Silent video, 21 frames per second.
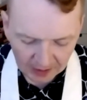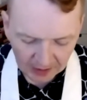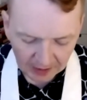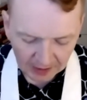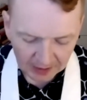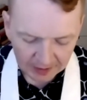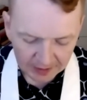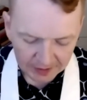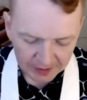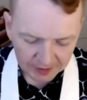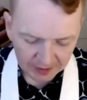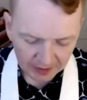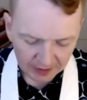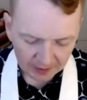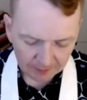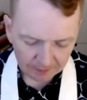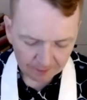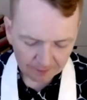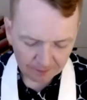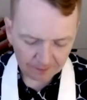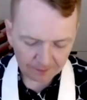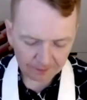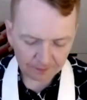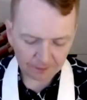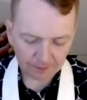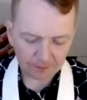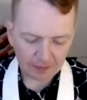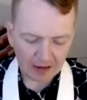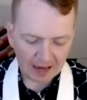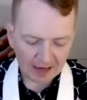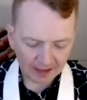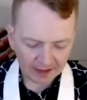And
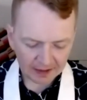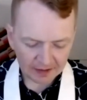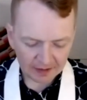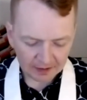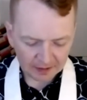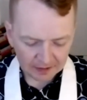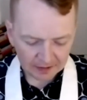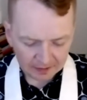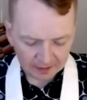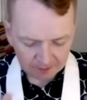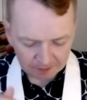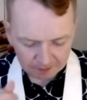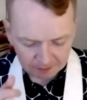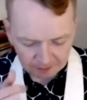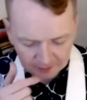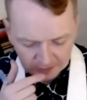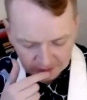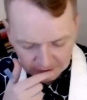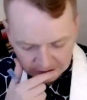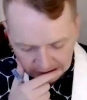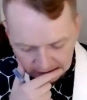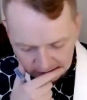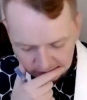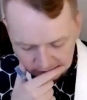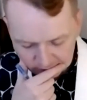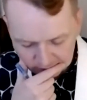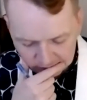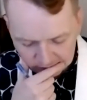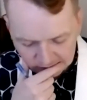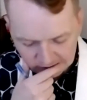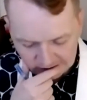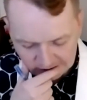back in the, I can't
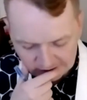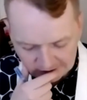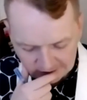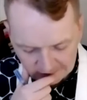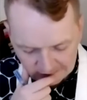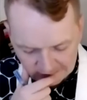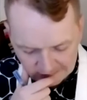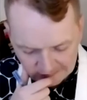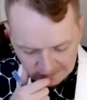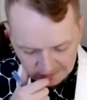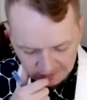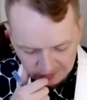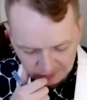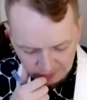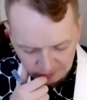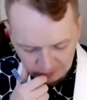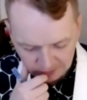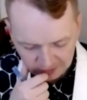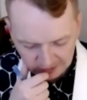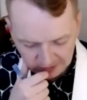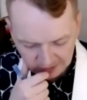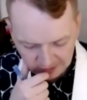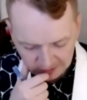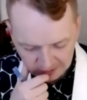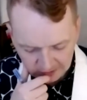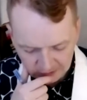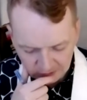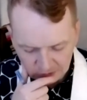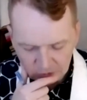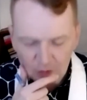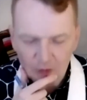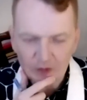remember, was it the 80s when we had
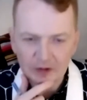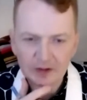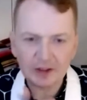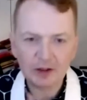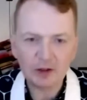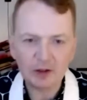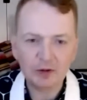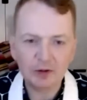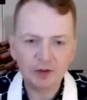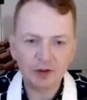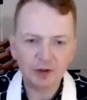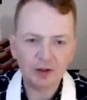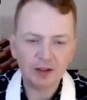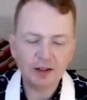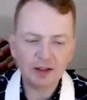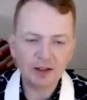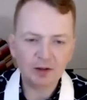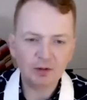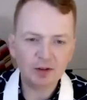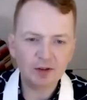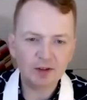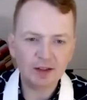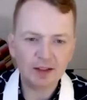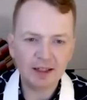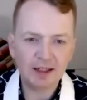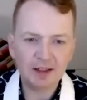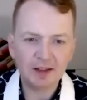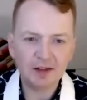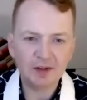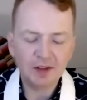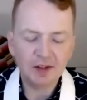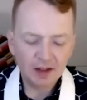the hole in the ozone? I think it was the
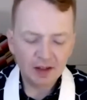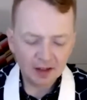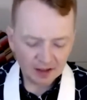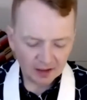80s.